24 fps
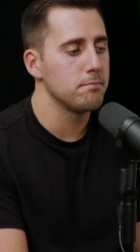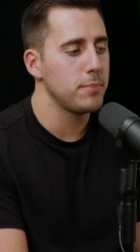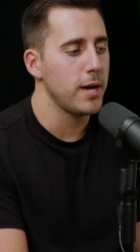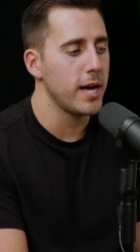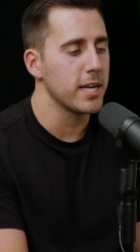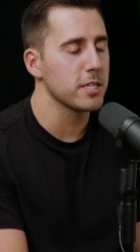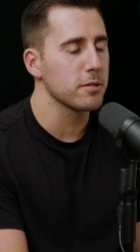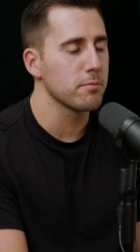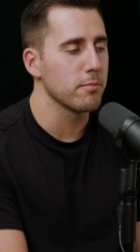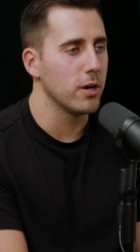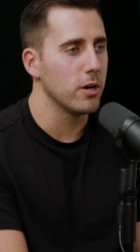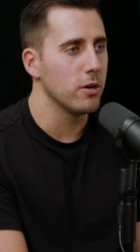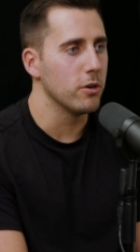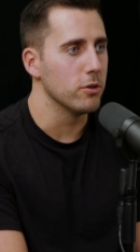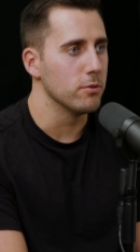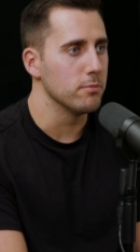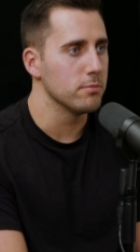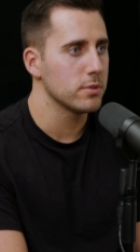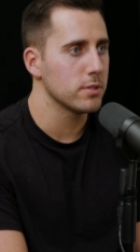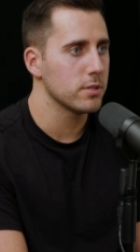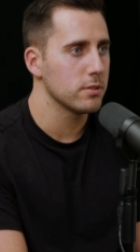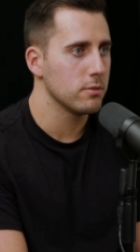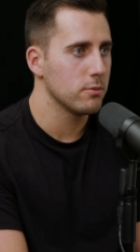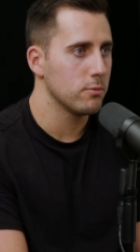Patrick
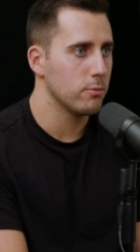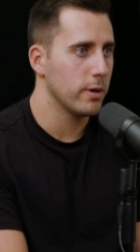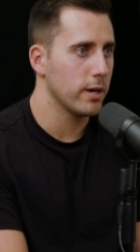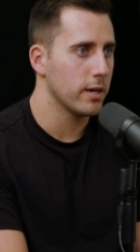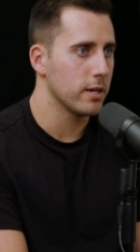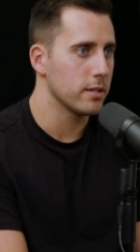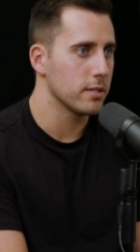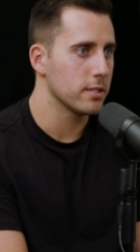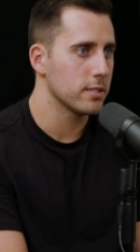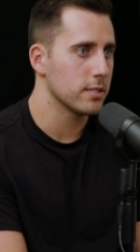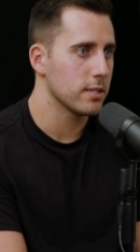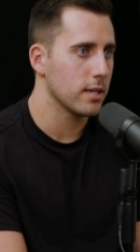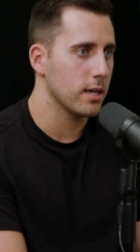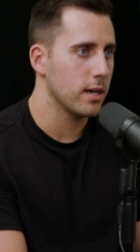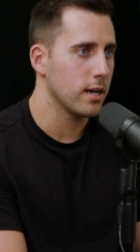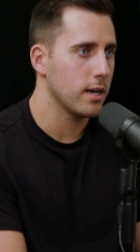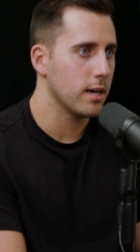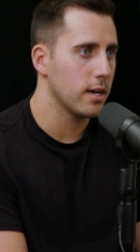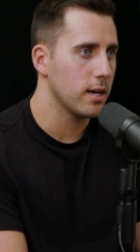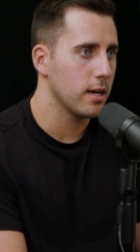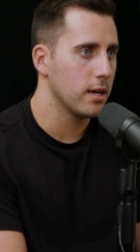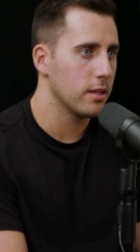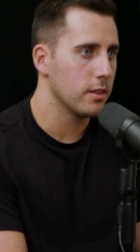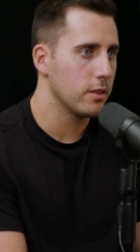Mahomes wears
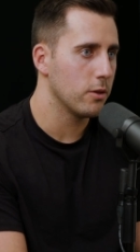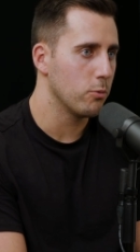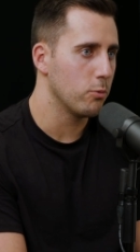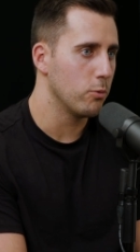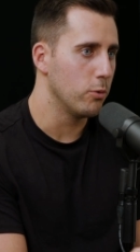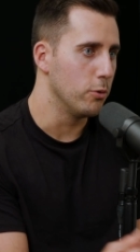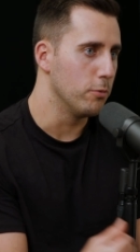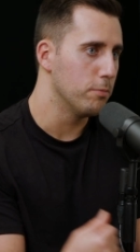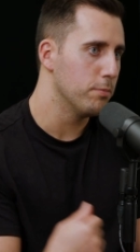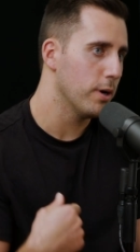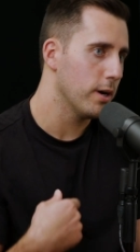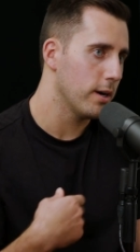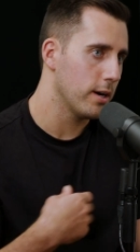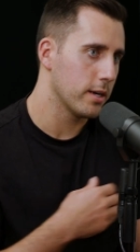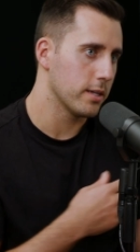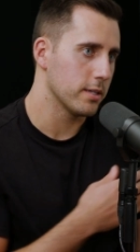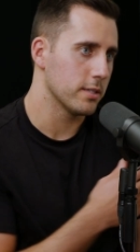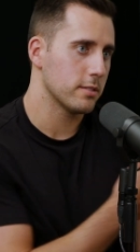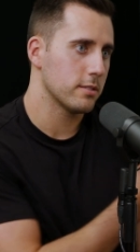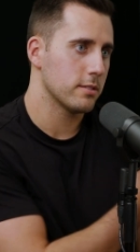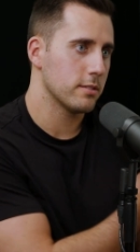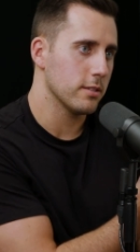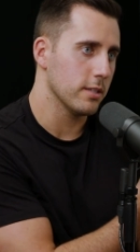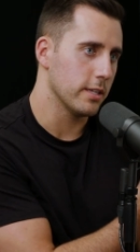the Whoop on
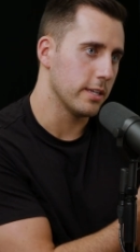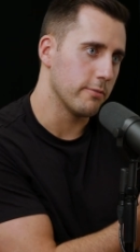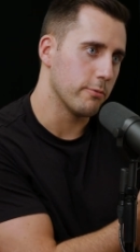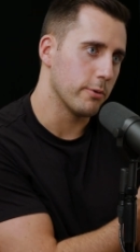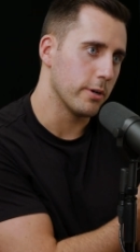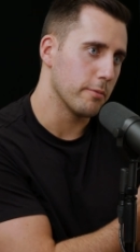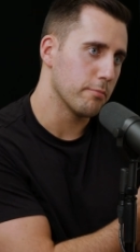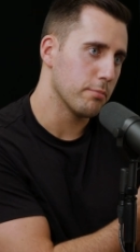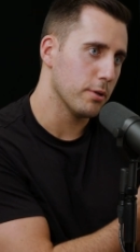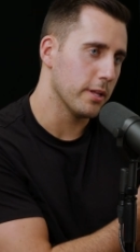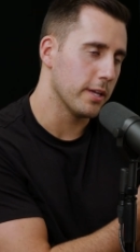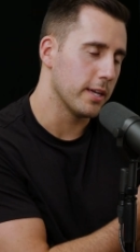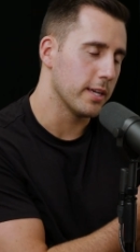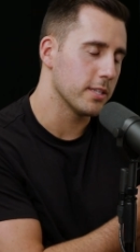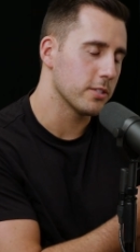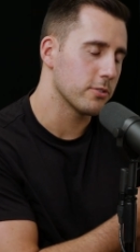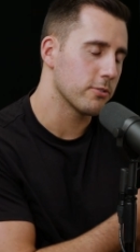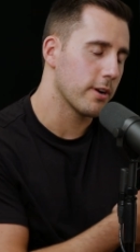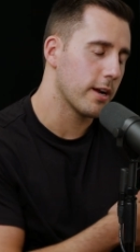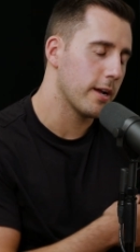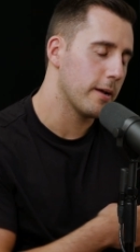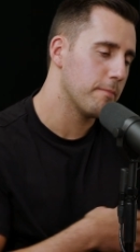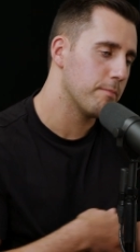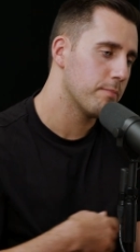his sleeve when he plays,
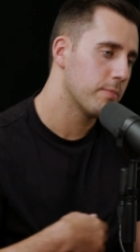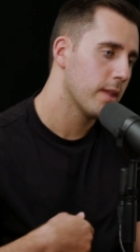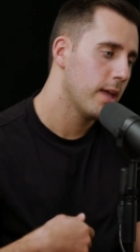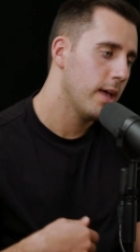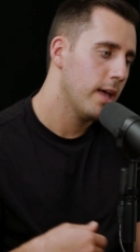right? Yep.